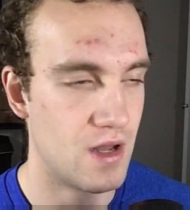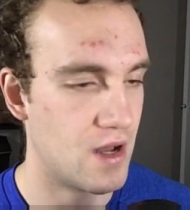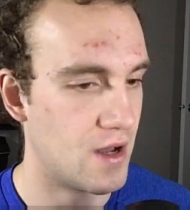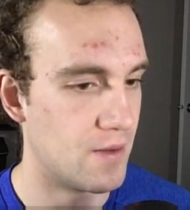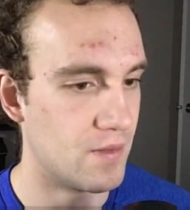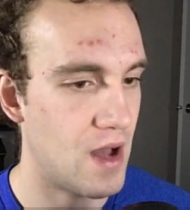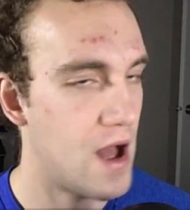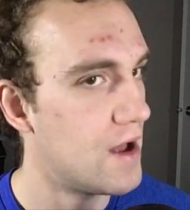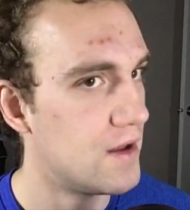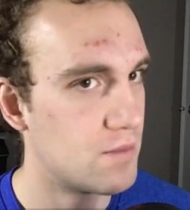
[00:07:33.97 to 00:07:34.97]

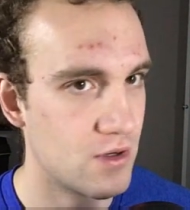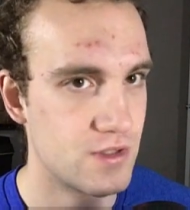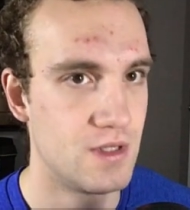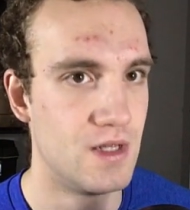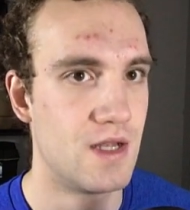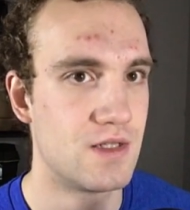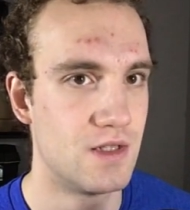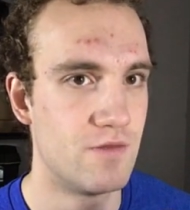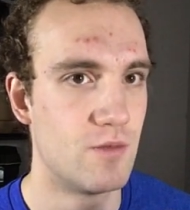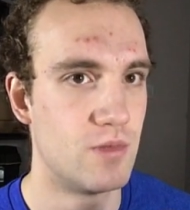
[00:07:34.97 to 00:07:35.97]
I personally like to
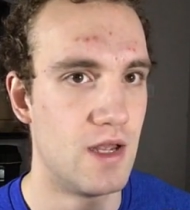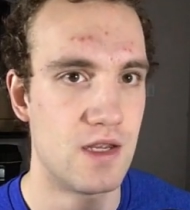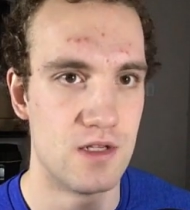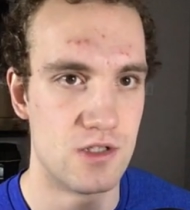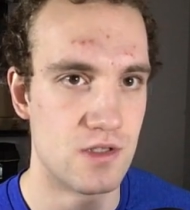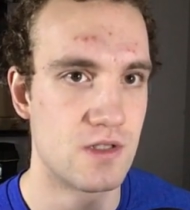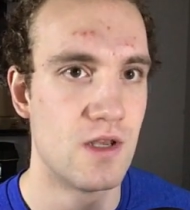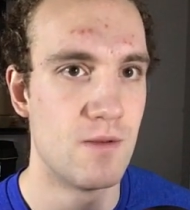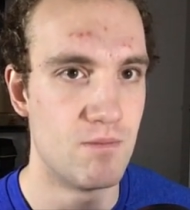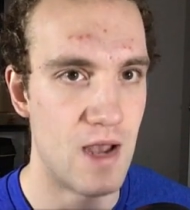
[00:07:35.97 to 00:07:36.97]
leave it blank and just
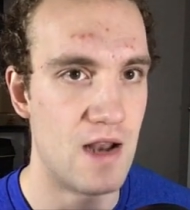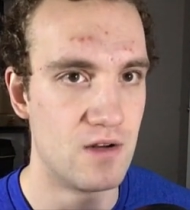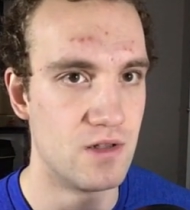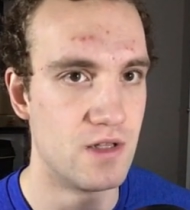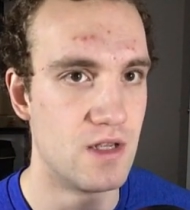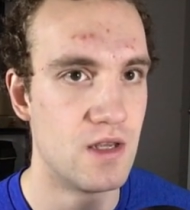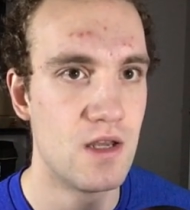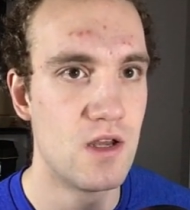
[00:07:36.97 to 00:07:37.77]
manually